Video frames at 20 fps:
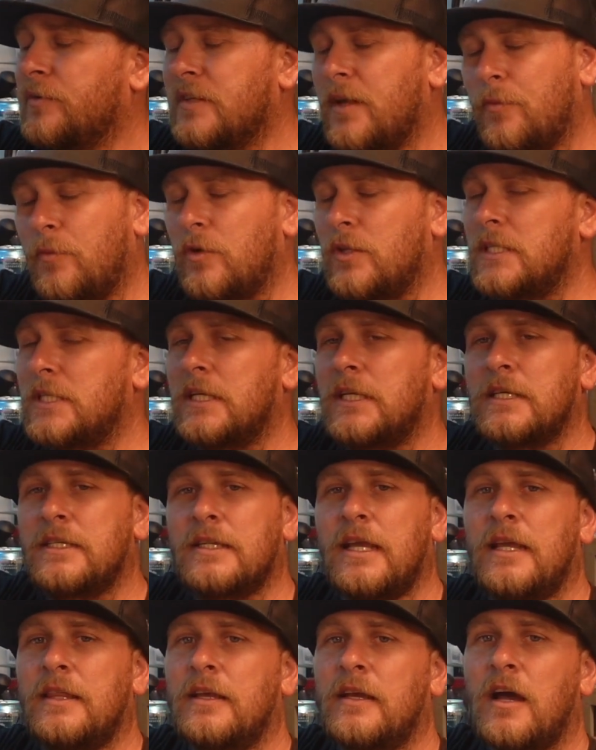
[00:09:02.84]
someone's going to
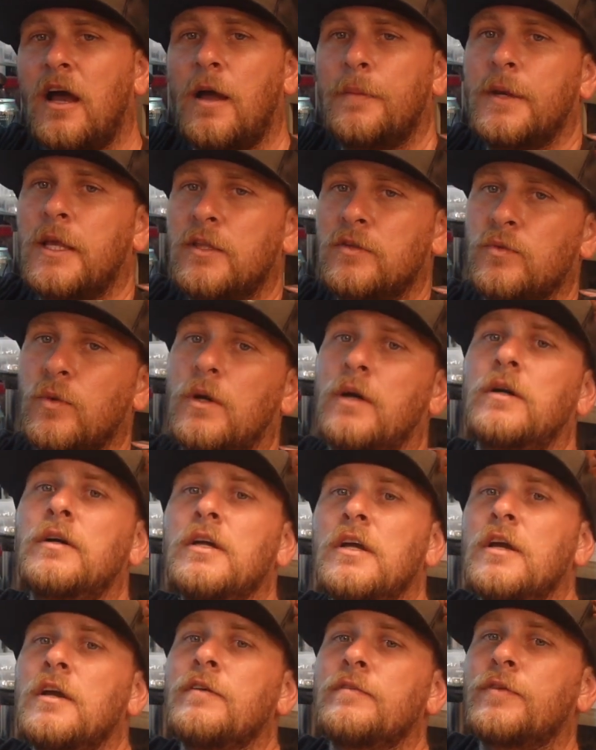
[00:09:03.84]
say in the comments, well,
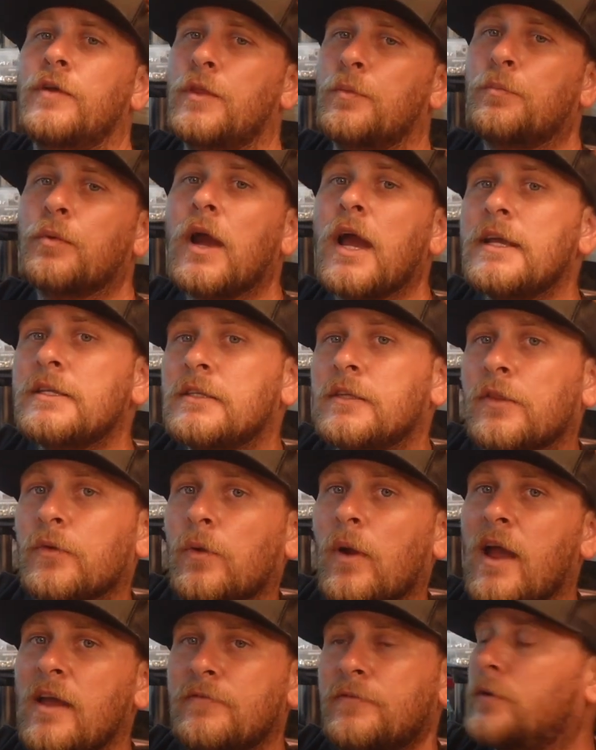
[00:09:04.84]
for the price of the
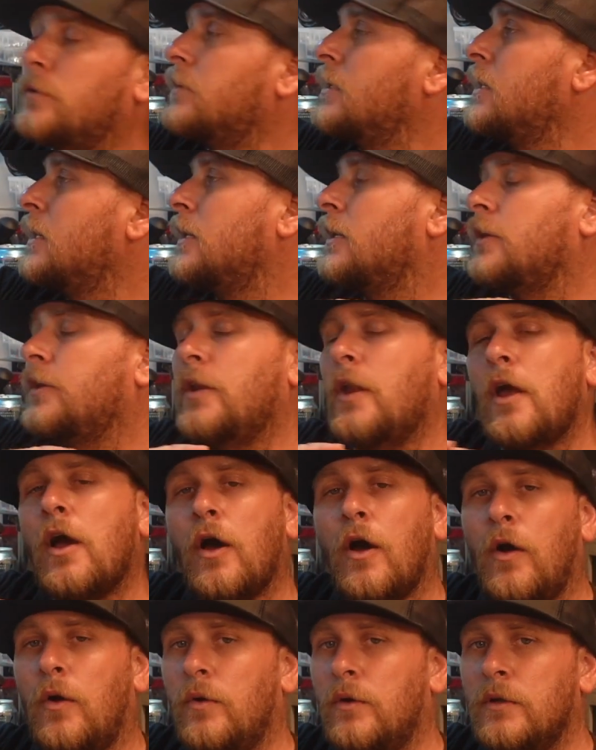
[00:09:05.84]
rifle,
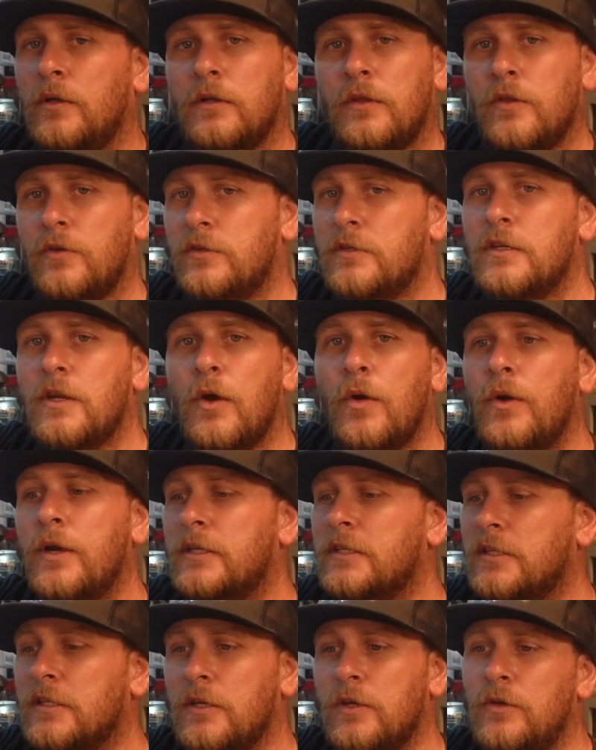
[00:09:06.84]
no. There's no
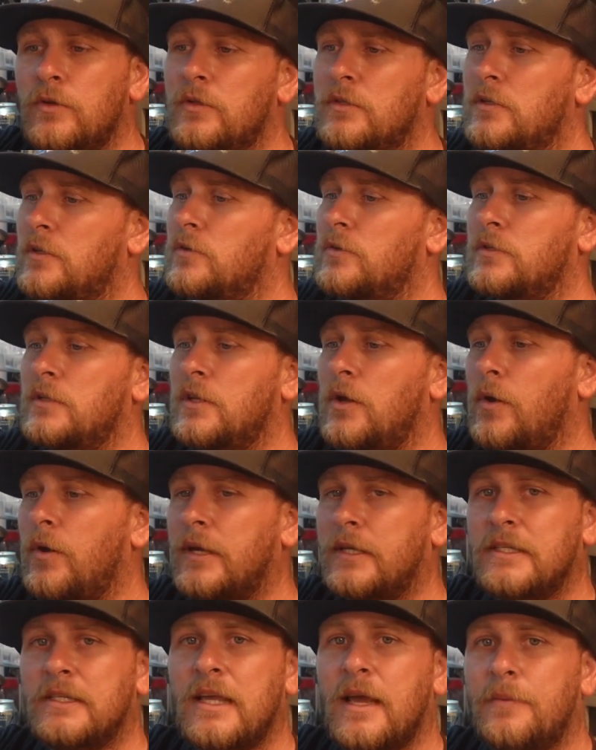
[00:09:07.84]
excuse. There's no
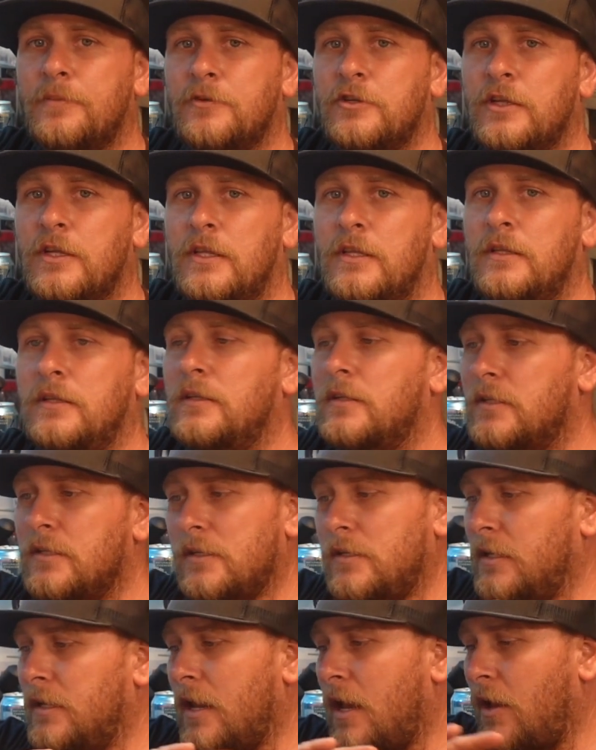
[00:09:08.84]
exceptions.
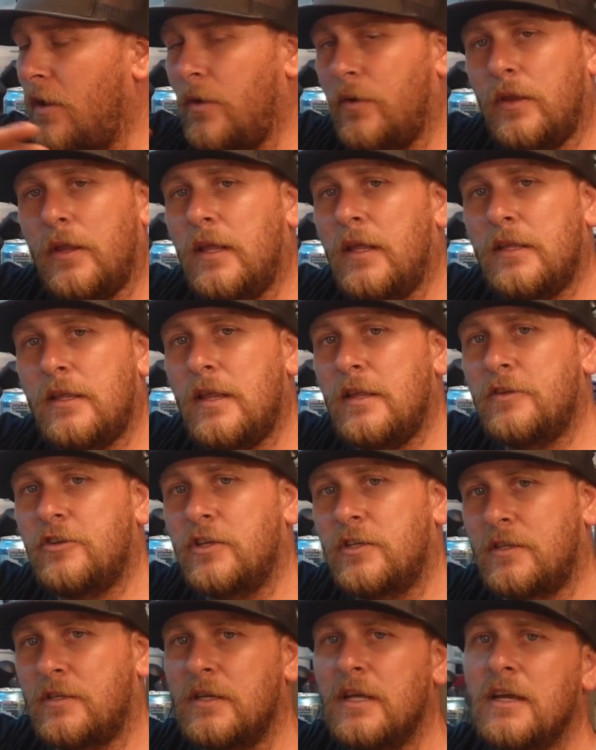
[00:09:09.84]
No, it
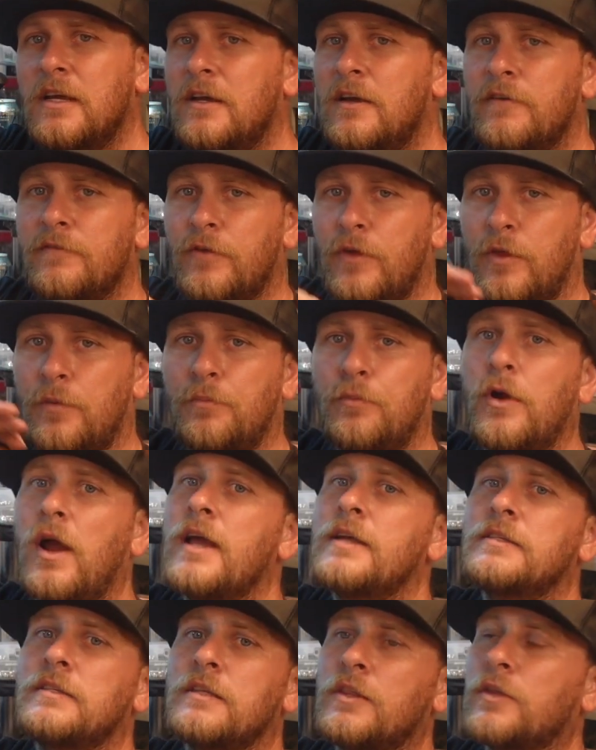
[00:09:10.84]
just, for the
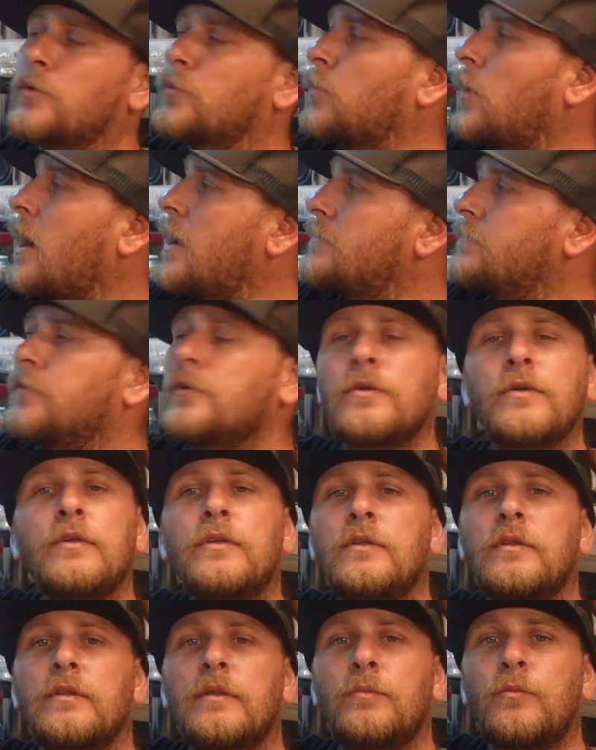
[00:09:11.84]
price of the rifle,
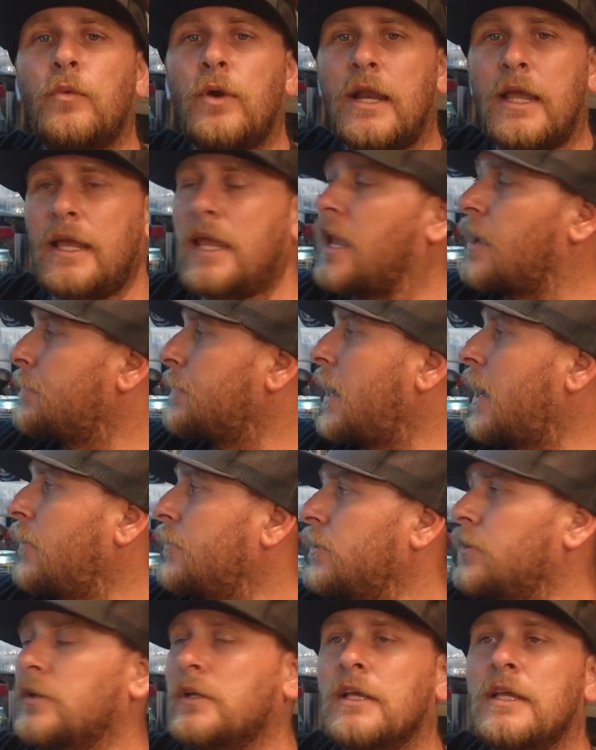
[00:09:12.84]
when it came
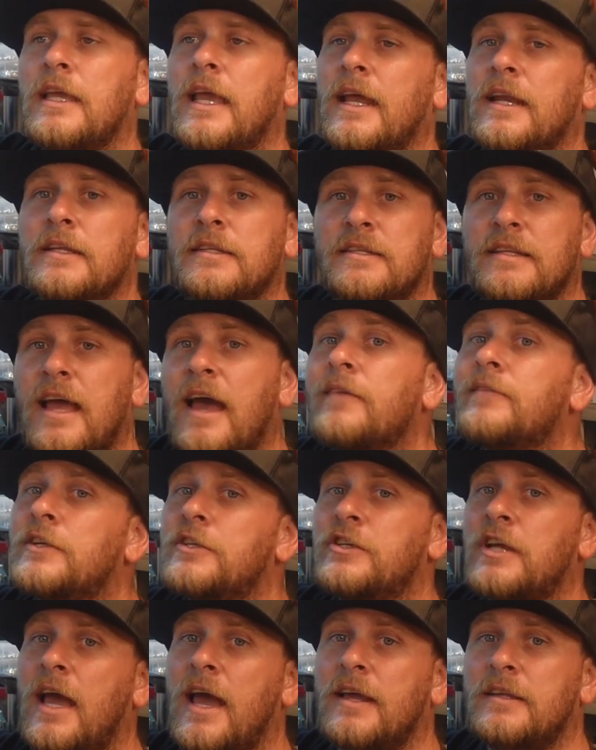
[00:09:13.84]
out, you could get a
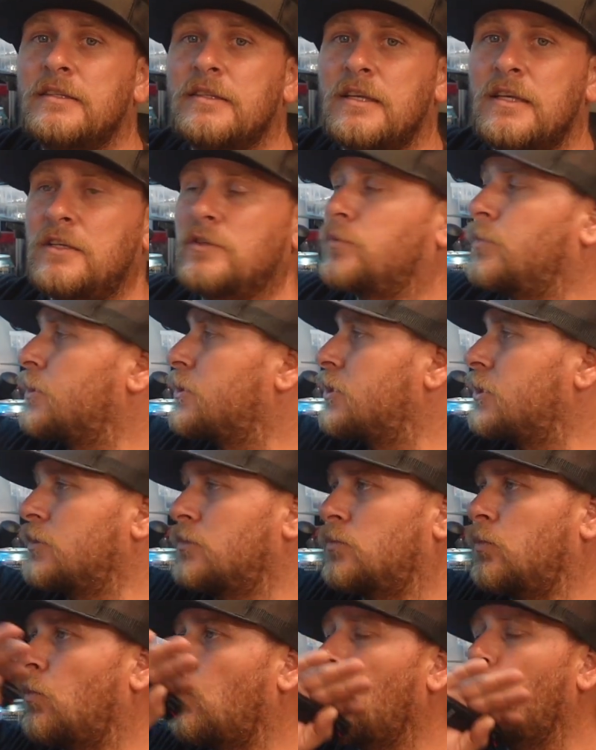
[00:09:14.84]
Savage Axis, which
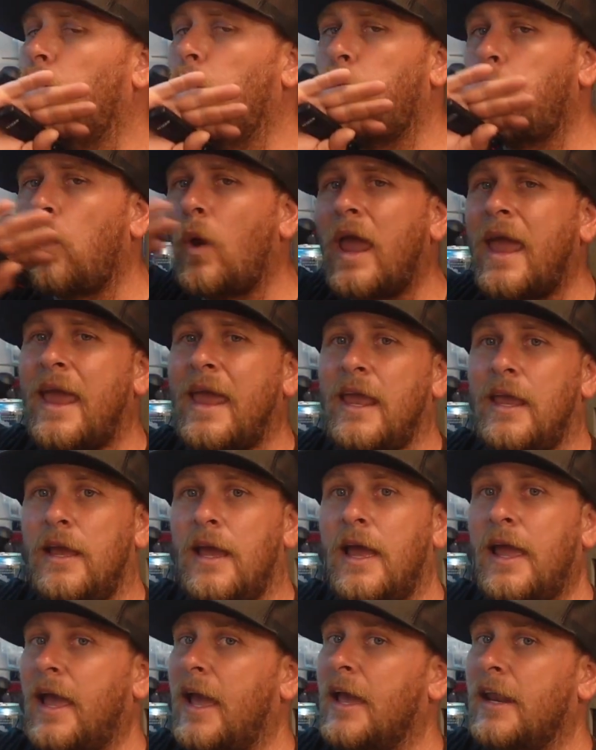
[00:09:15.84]
is way
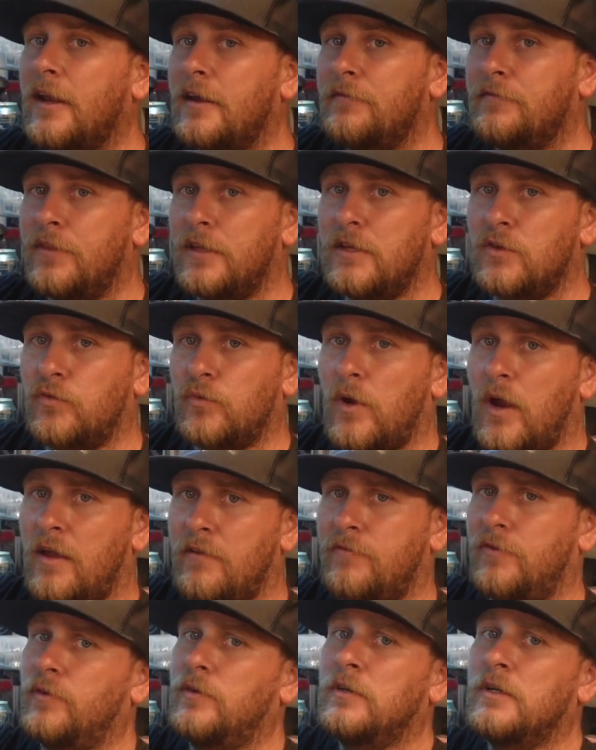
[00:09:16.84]
ahead of this
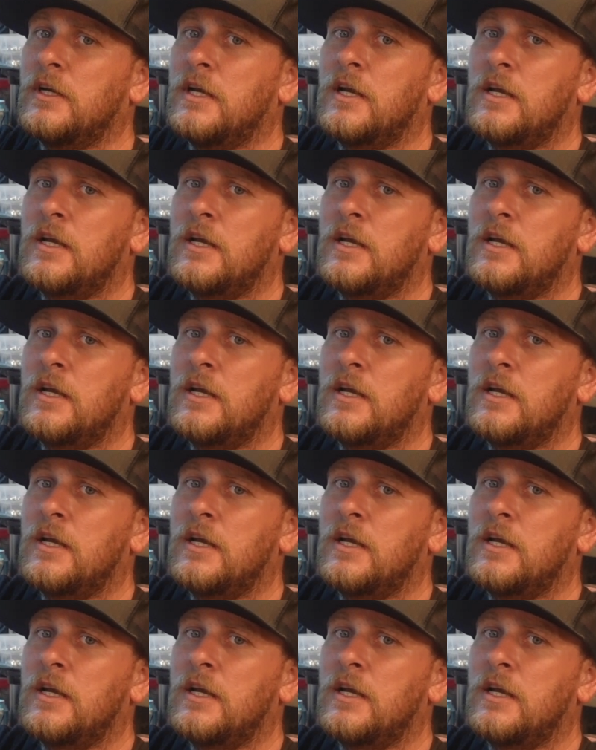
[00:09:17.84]
rifle.